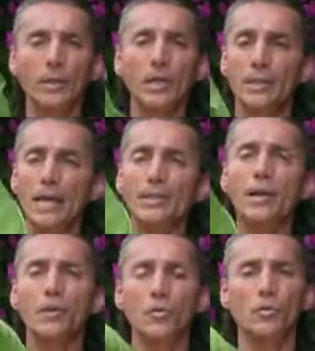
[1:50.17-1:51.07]
because that's
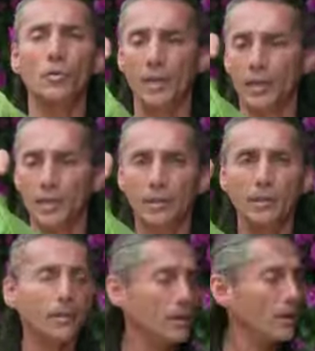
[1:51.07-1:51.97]
not cool to get eaten.